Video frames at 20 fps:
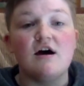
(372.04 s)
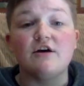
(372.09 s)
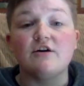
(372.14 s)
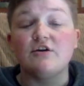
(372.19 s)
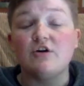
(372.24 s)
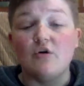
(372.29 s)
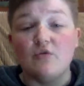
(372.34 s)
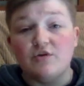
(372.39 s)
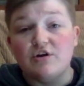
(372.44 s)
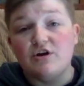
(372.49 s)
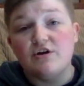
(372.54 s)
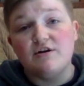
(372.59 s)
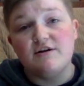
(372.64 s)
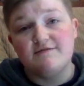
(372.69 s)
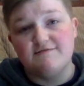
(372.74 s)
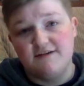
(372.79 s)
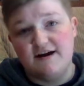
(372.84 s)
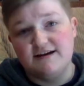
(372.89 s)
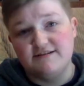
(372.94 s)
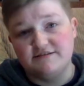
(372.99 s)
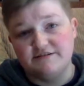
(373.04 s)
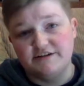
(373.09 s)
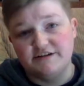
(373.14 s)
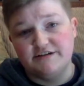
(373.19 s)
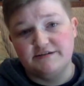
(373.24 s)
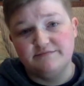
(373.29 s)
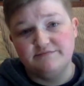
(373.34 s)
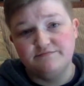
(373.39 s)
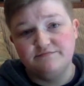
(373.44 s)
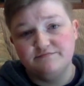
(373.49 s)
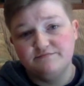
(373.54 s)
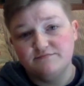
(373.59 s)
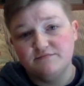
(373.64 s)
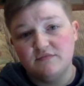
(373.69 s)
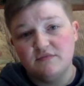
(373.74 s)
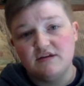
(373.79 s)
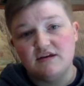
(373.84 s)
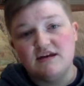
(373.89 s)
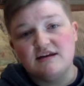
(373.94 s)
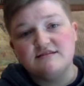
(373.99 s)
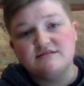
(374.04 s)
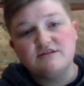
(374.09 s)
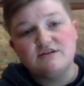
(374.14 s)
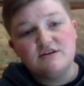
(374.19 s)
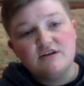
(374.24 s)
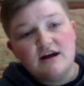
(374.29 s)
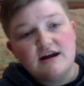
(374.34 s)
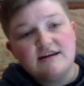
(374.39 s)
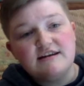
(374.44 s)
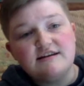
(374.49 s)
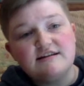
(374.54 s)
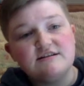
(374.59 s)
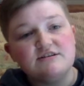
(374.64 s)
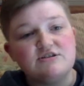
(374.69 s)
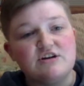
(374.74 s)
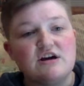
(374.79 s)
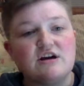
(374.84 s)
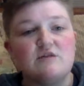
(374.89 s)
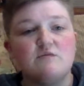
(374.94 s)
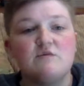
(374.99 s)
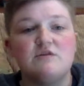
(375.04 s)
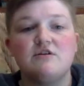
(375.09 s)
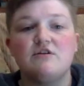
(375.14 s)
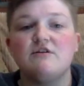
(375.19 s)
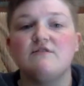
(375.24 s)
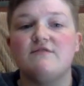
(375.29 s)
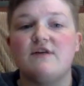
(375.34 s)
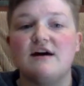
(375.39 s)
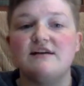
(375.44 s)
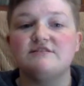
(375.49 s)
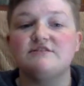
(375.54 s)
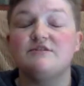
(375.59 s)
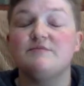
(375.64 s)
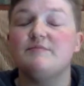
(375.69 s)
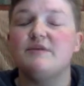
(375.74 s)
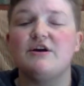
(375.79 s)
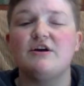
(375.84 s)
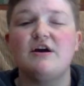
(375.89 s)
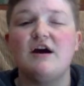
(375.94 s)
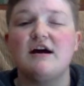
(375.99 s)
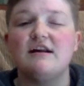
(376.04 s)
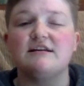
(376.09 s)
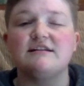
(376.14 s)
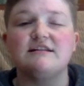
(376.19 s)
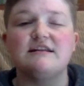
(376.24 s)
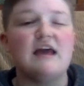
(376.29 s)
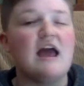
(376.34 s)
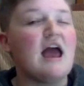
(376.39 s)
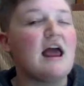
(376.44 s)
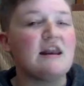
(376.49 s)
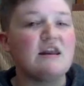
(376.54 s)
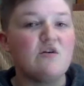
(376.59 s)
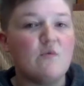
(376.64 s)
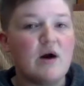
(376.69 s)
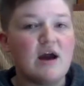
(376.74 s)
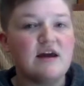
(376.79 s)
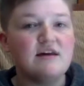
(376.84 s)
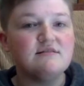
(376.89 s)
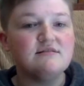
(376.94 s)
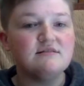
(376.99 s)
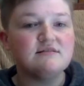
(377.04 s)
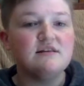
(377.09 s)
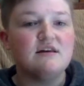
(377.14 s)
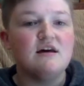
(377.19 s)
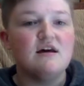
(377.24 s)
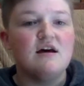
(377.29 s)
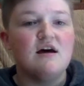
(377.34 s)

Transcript: go to your advisor. It's a good idea to check in with your advisor periodically anyways,